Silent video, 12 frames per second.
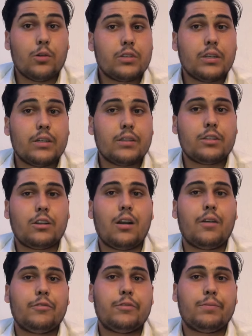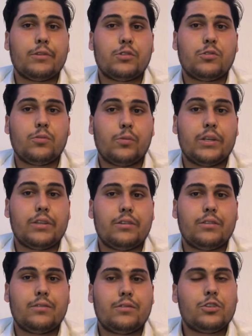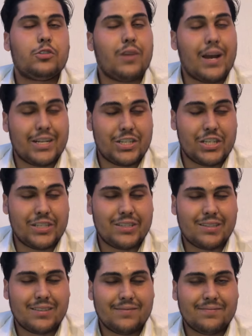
to start off with strategies